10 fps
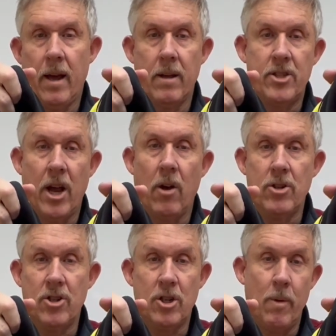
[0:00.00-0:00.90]

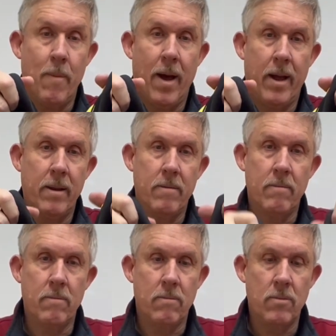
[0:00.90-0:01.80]
Challengers to be my
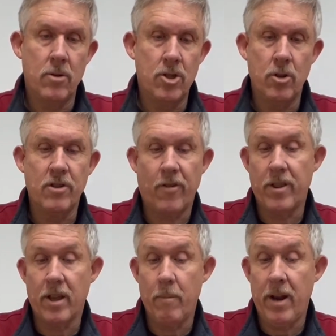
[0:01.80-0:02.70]
shoes for
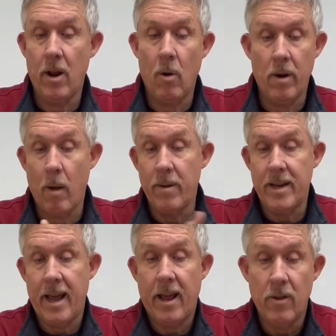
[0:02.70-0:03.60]
the Camino, and I'll be
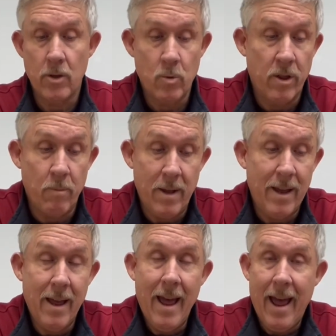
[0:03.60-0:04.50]
taking those with me,
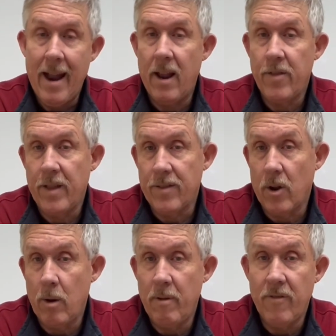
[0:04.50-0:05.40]
and I think they're going
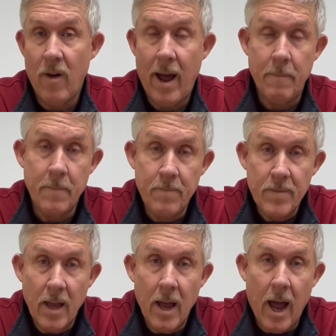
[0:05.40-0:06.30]
to be fine.
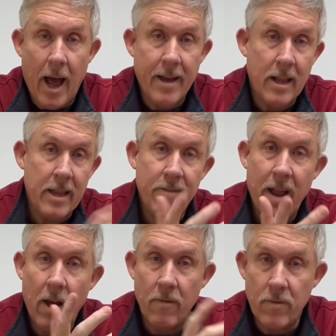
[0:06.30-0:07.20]
I'm going to leave
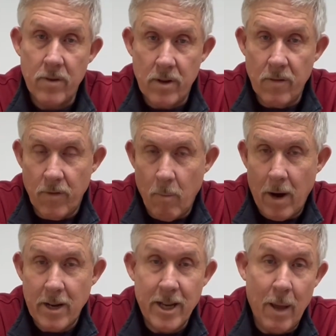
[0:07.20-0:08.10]
now for
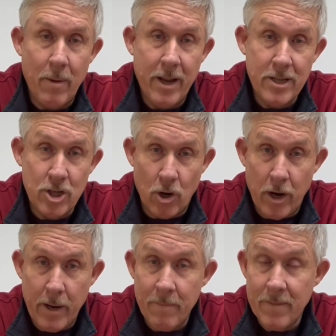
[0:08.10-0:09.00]
Mark to tell you about his
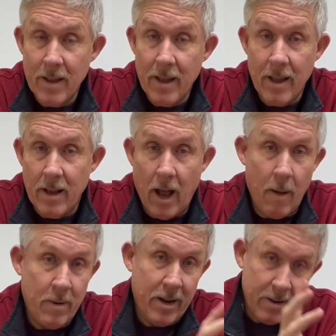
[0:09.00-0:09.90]
journey
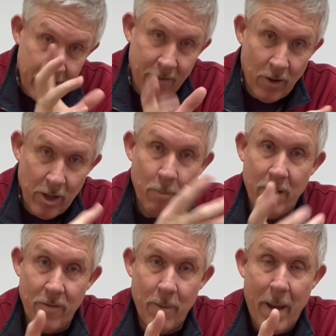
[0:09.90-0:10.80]
I'm going to give you a little bit
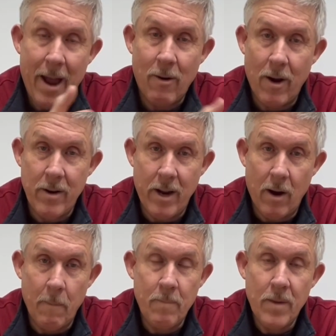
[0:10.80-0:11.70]
of the background
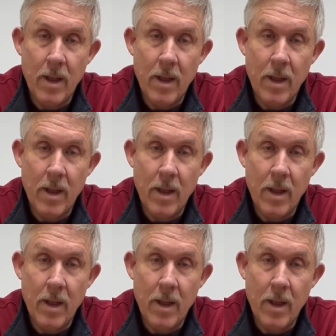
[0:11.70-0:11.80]
here.